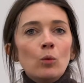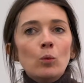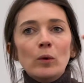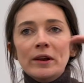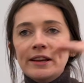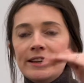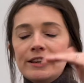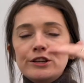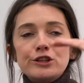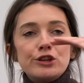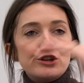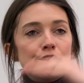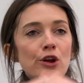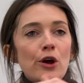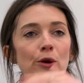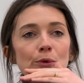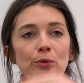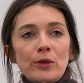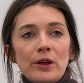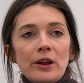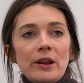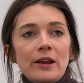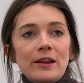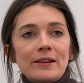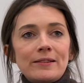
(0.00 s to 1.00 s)
we need to know
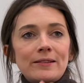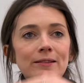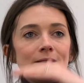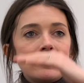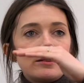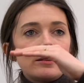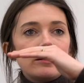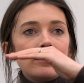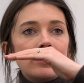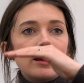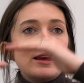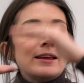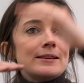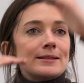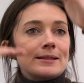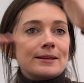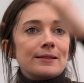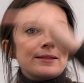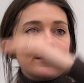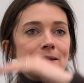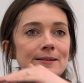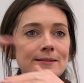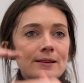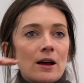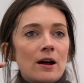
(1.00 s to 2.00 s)
that it's hitting
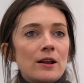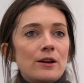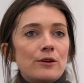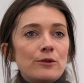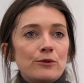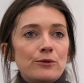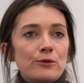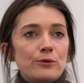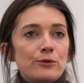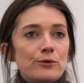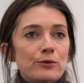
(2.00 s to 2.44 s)
these kind of,